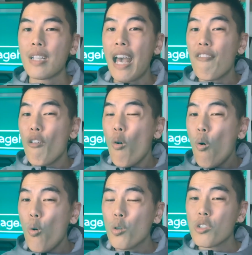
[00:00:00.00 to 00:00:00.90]
have
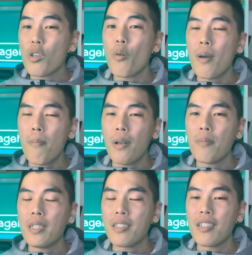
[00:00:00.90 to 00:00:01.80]
also
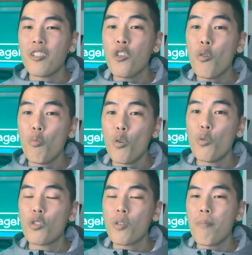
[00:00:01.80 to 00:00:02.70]
implemented new
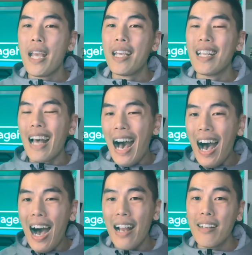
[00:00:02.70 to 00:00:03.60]
rules to make it
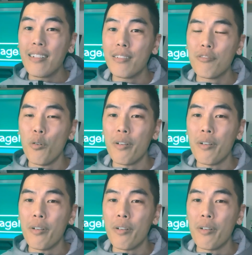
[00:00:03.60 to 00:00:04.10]
harder for